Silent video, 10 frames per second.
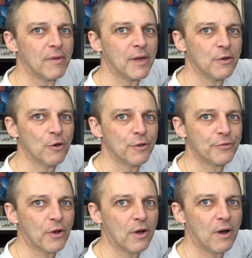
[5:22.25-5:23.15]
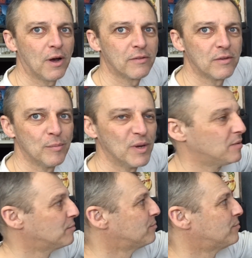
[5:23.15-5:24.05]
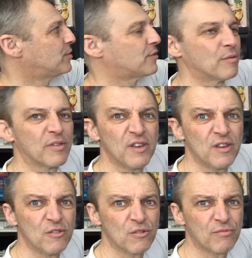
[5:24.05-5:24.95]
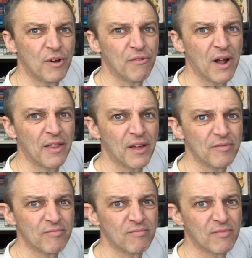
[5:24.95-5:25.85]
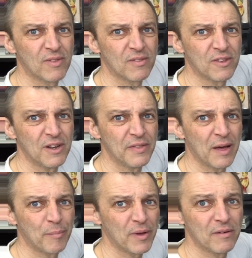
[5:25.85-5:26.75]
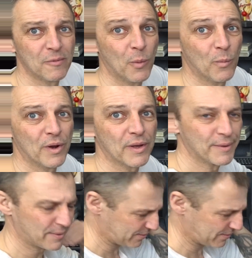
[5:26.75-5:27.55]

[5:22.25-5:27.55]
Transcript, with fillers: Ignore the .rtb, but don't think you can just rewrite that and delete that bit. It won't work.